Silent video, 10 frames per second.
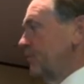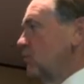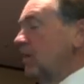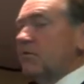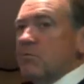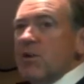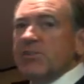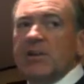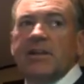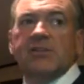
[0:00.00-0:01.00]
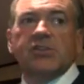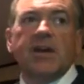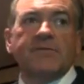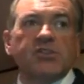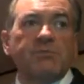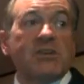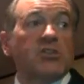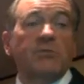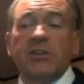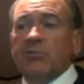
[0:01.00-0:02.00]
Running for president is tough,
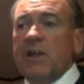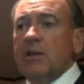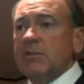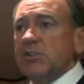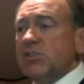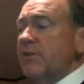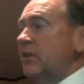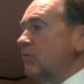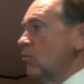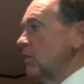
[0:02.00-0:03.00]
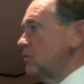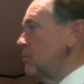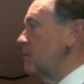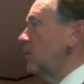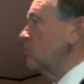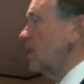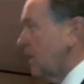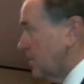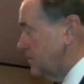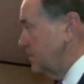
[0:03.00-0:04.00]
especially when 374 other people are
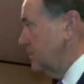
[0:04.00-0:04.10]
running.